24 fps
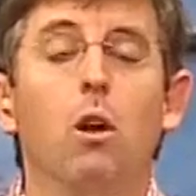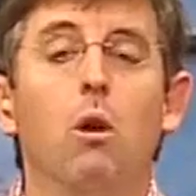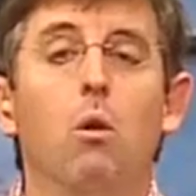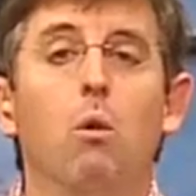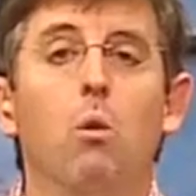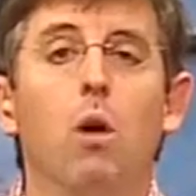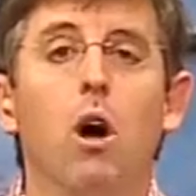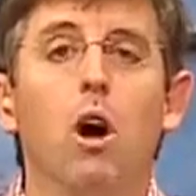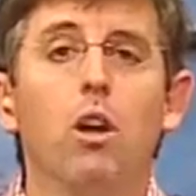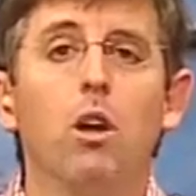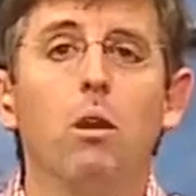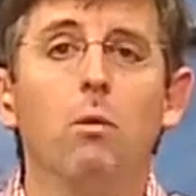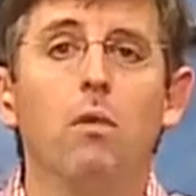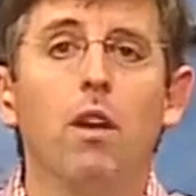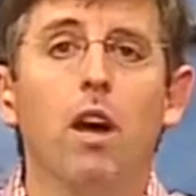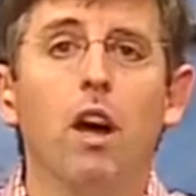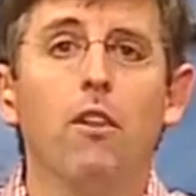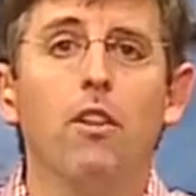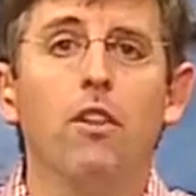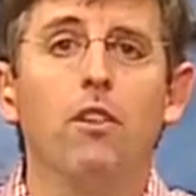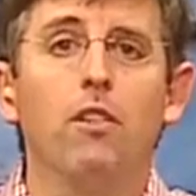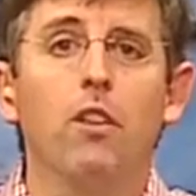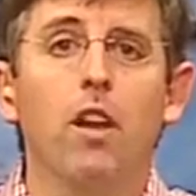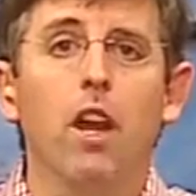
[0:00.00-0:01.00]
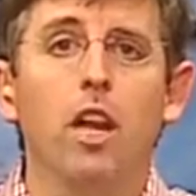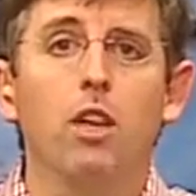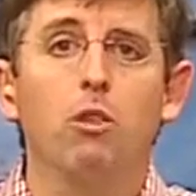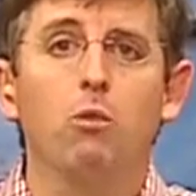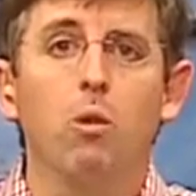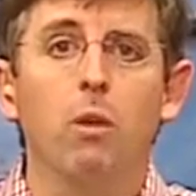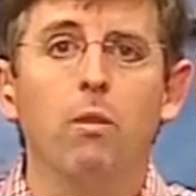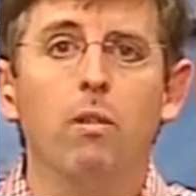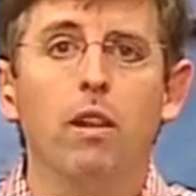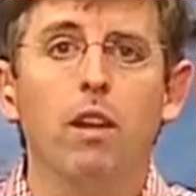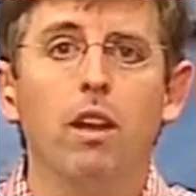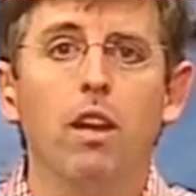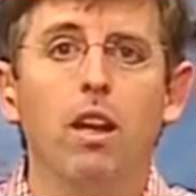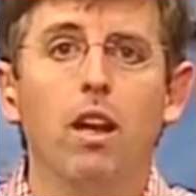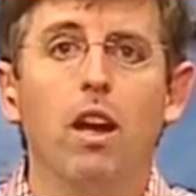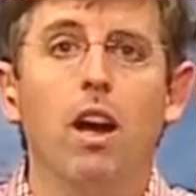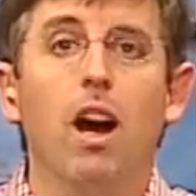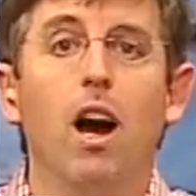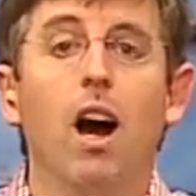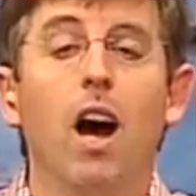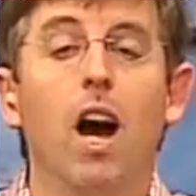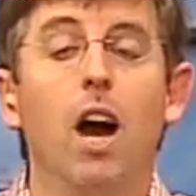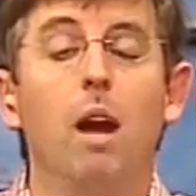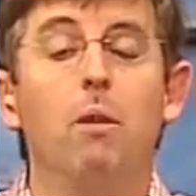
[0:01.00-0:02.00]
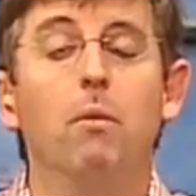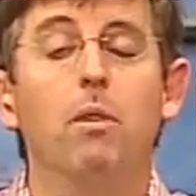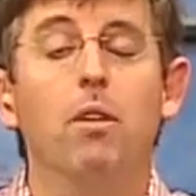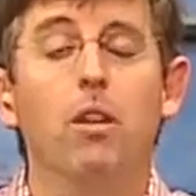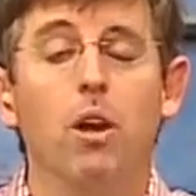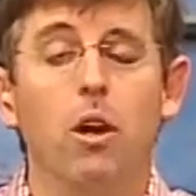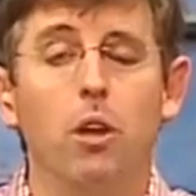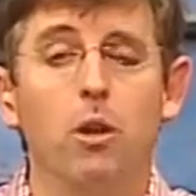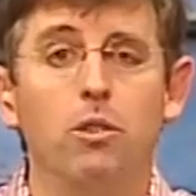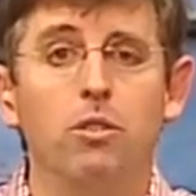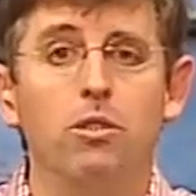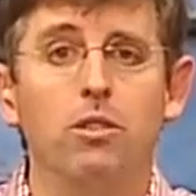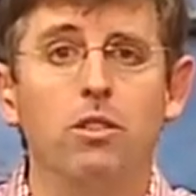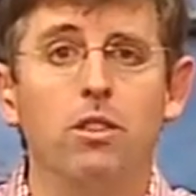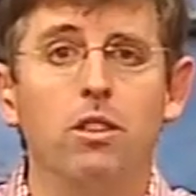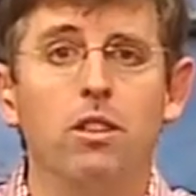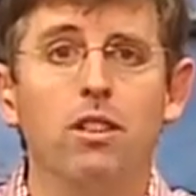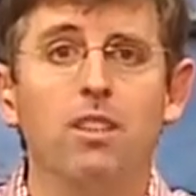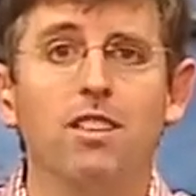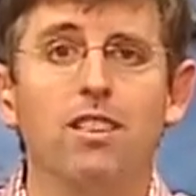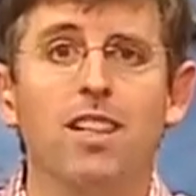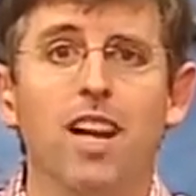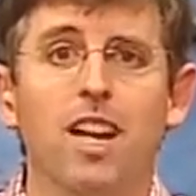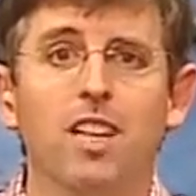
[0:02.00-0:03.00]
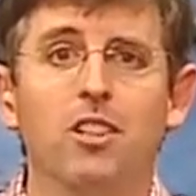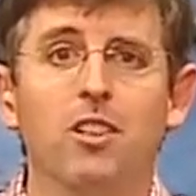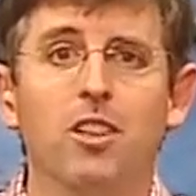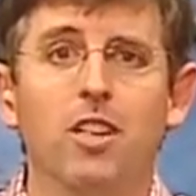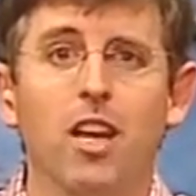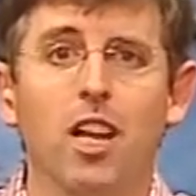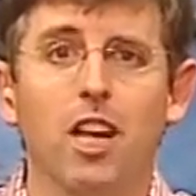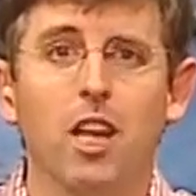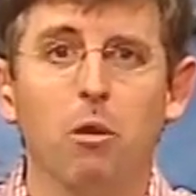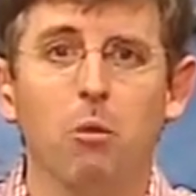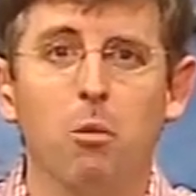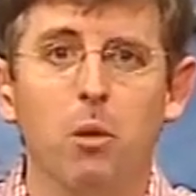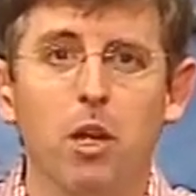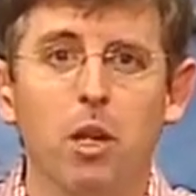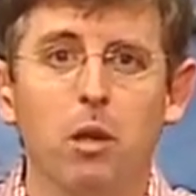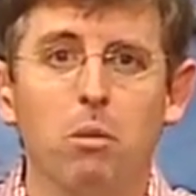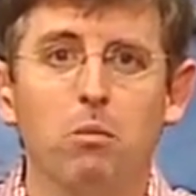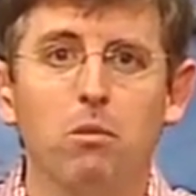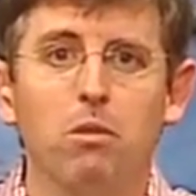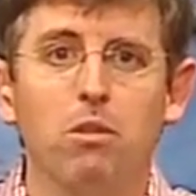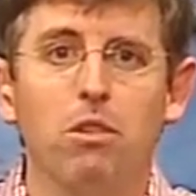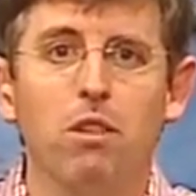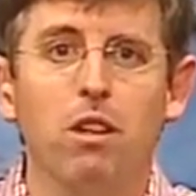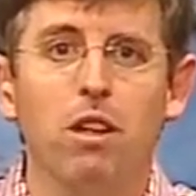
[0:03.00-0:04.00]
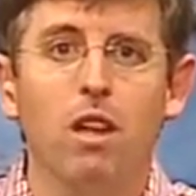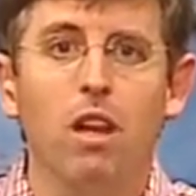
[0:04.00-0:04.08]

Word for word: Welcome to Helping Today's Woman. I'm your host, Dr. Kelly Williams.